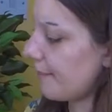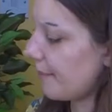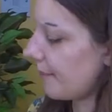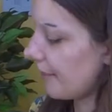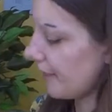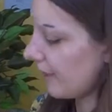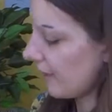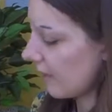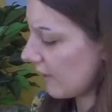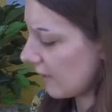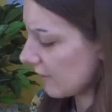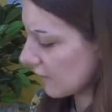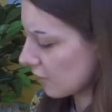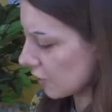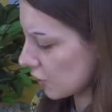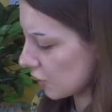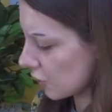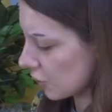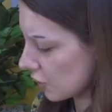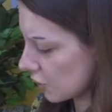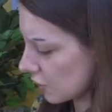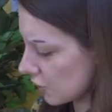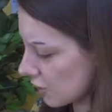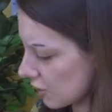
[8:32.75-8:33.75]

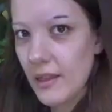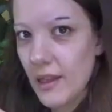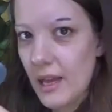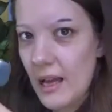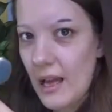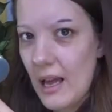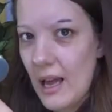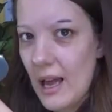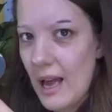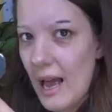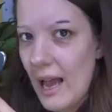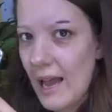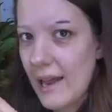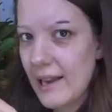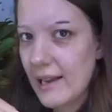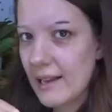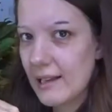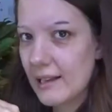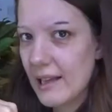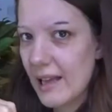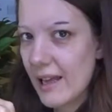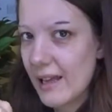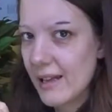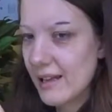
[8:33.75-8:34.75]
blush, the
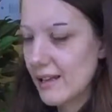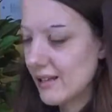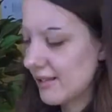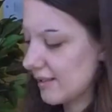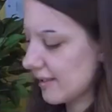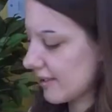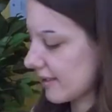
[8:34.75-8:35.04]
highlight,